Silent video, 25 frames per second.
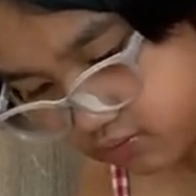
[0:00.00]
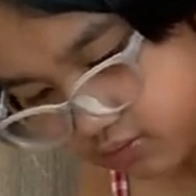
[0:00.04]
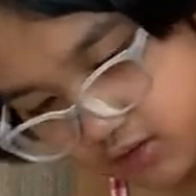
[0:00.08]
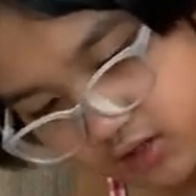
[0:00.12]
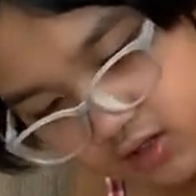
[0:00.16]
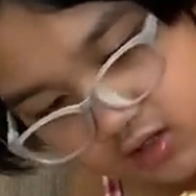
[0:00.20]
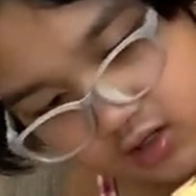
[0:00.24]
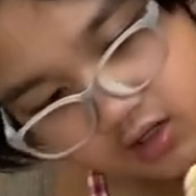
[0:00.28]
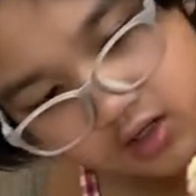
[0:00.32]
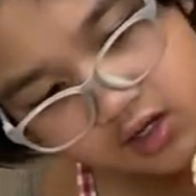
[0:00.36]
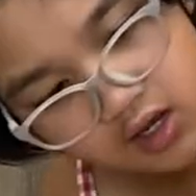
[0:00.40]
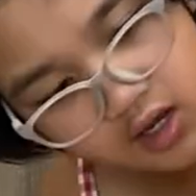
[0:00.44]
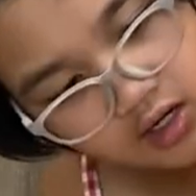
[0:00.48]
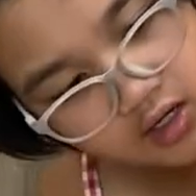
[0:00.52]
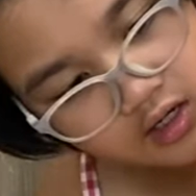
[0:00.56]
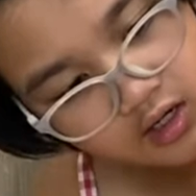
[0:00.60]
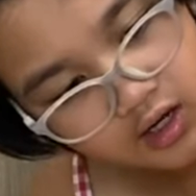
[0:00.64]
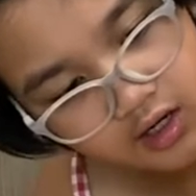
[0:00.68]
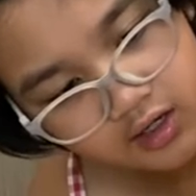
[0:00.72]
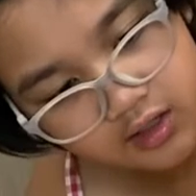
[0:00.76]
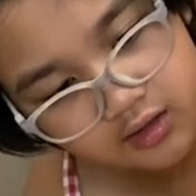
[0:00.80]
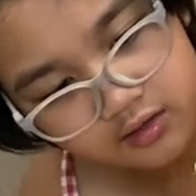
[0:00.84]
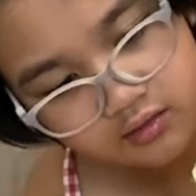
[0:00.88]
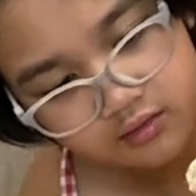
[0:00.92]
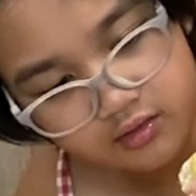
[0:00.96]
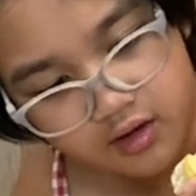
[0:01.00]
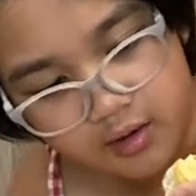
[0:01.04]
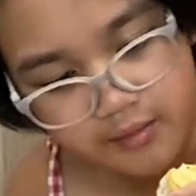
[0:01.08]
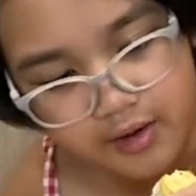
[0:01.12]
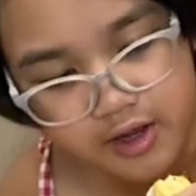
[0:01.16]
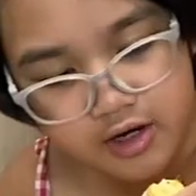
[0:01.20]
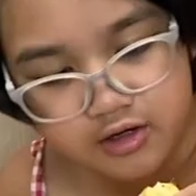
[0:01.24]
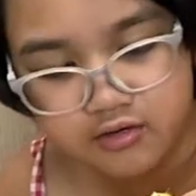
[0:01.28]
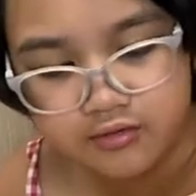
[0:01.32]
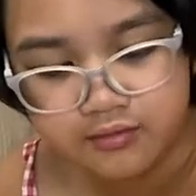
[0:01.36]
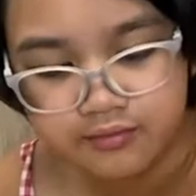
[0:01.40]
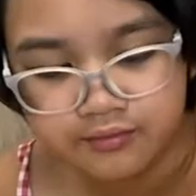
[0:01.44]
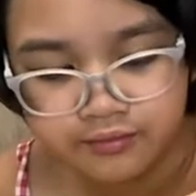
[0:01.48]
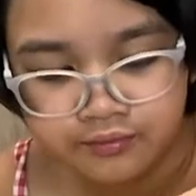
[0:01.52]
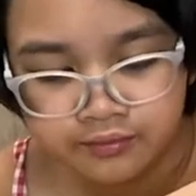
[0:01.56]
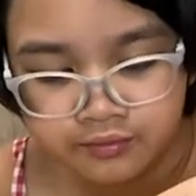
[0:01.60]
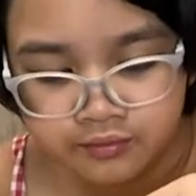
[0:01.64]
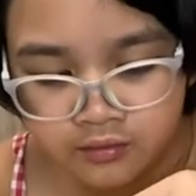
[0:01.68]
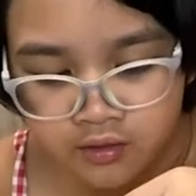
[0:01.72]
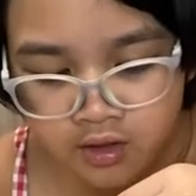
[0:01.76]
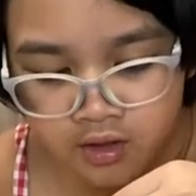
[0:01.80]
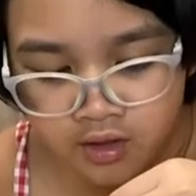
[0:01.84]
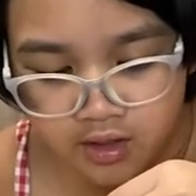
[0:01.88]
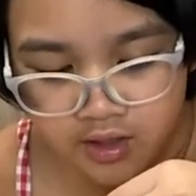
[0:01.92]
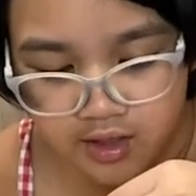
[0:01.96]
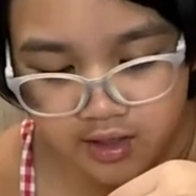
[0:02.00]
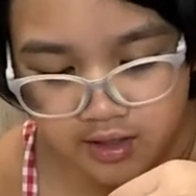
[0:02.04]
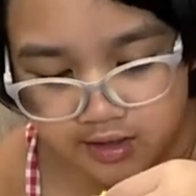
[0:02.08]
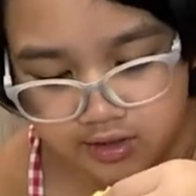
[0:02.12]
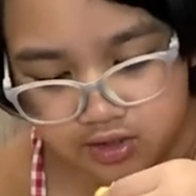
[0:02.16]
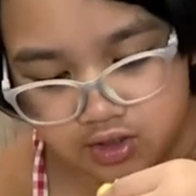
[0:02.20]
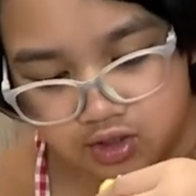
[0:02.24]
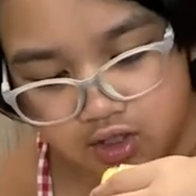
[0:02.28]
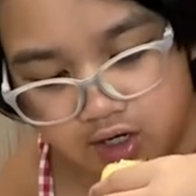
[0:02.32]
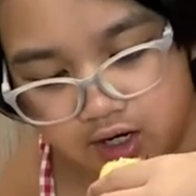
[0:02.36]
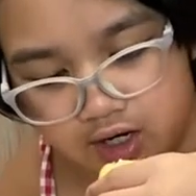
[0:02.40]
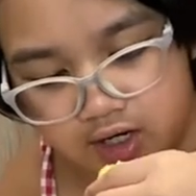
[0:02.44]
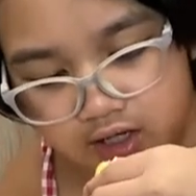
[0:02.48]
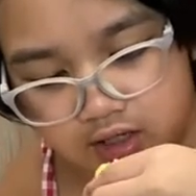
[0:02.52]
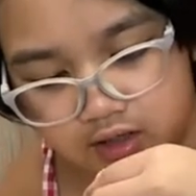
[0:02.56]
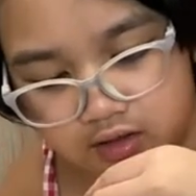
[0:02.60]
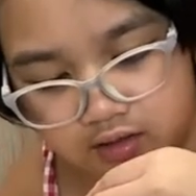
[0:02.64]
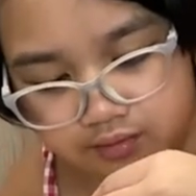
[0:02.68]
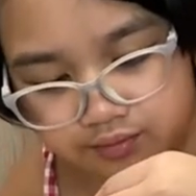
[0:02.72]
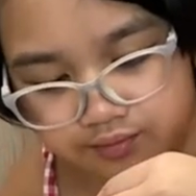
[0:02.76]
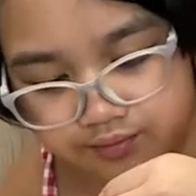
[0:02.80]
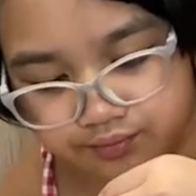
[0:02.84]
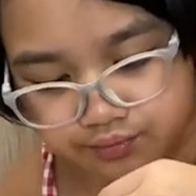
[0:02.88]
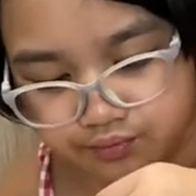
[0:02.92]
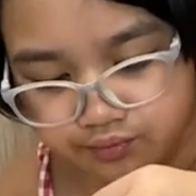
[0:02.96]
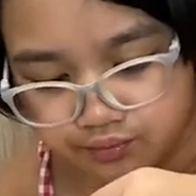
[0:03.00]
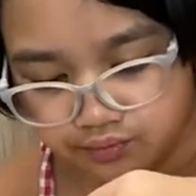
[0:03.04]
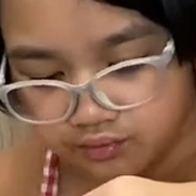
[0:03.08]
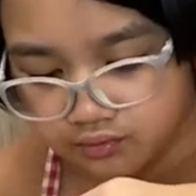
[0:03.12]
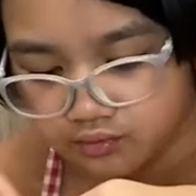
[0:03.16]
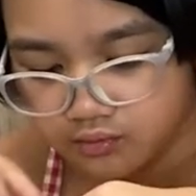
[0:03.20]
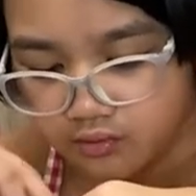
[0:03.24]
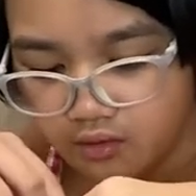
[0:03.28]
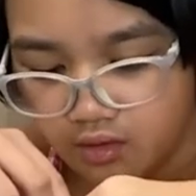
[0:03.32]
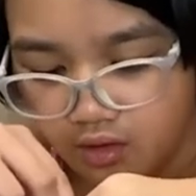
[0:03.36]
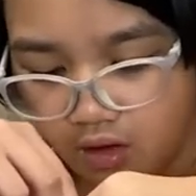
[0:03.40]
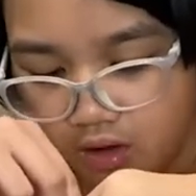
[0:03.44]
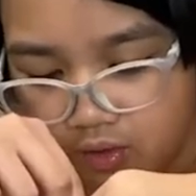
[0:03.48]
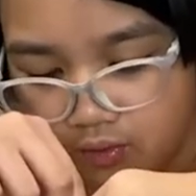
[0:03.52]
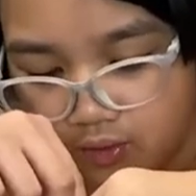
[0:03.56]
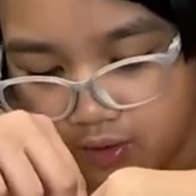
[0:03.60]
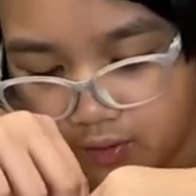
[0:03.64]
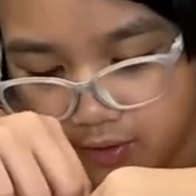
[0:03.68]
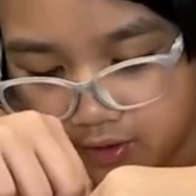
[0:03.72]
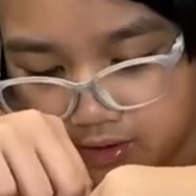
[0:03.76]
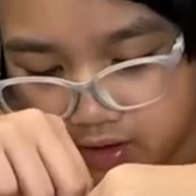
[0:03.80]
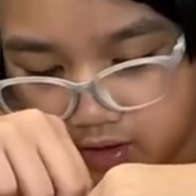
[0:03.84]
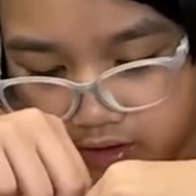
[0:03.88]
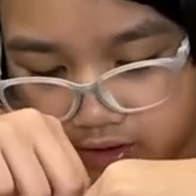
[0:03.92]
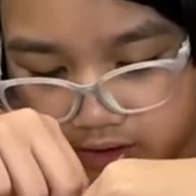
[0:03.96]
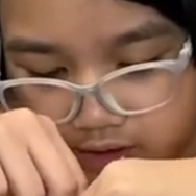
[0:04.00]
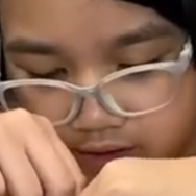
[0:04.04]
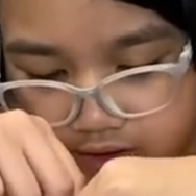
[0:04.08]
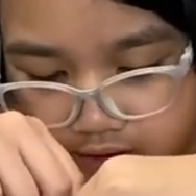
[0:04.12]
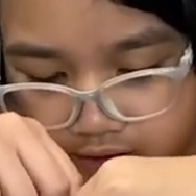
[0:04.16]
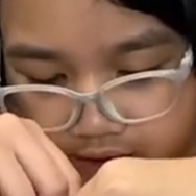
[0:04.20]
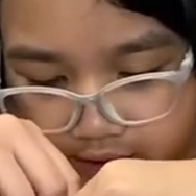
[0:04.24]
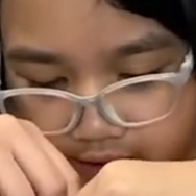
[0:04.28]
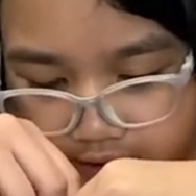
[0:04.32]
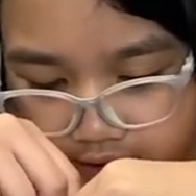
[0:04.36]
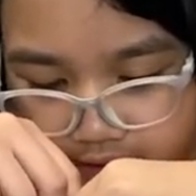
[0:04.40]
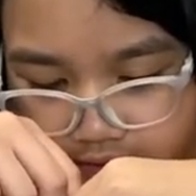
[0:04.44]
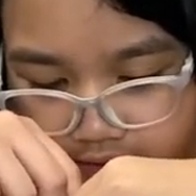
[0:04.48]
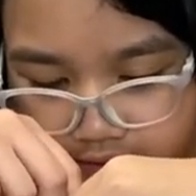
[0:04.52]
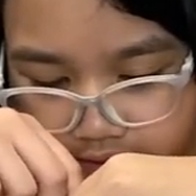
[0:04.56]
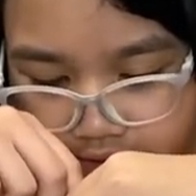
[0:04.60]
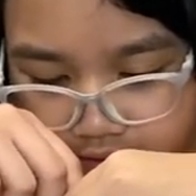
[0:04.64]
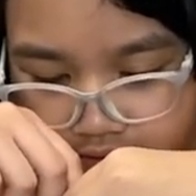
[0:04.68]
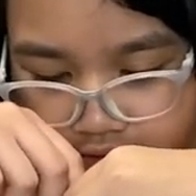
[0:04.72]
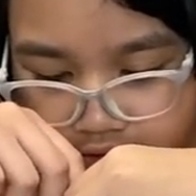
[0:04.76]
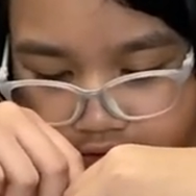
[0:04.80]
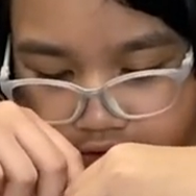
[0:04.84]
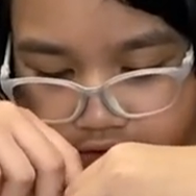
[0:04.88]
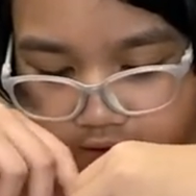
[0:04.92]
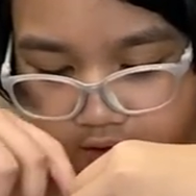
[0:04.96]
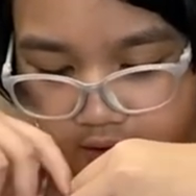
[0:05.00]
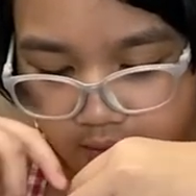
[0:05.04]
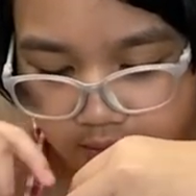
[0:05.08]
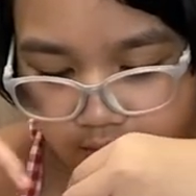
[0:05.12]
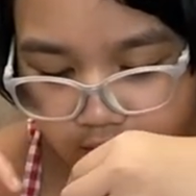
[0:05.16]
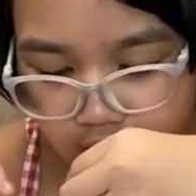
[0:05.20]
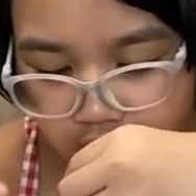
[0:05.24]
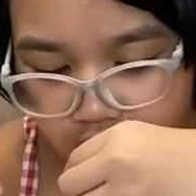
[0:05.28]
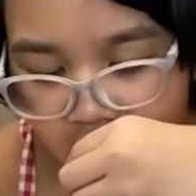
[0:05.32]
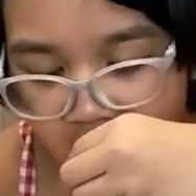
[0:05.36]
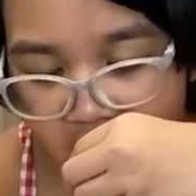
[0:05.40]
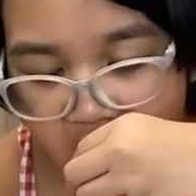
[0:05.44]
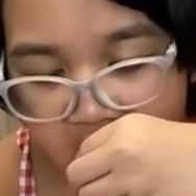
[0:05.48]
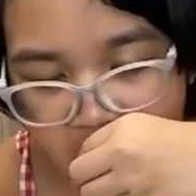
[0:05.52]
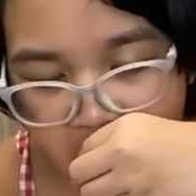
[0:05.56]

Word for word: Well, kind of got a bit. Okay, let's try it. Wait, what's on this side? Cucumber.